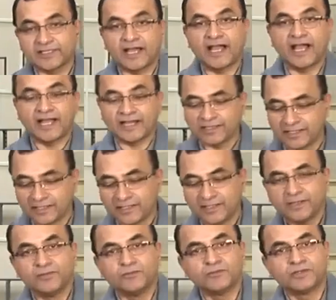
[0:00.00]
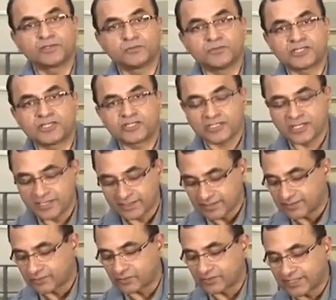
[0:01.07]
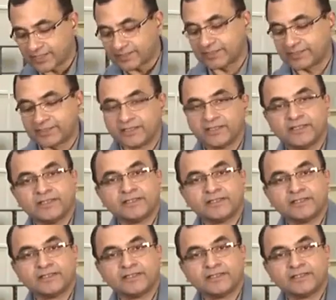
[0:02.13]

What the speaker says: is the handle with which I can rotate it.